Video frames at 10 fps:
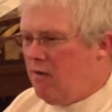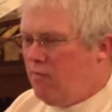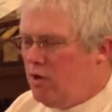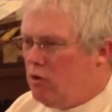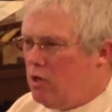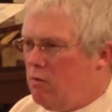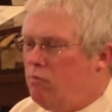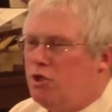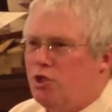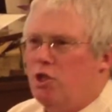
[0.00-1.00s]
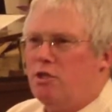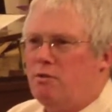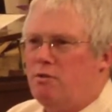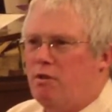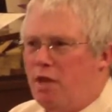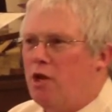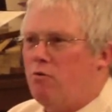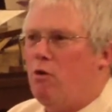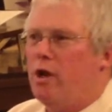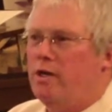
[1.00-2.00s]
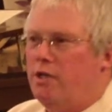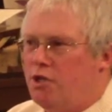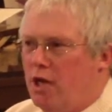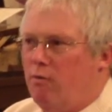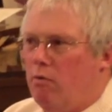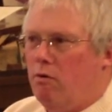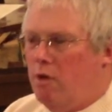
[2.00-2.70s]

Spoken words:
figured it was just the theater organ in general.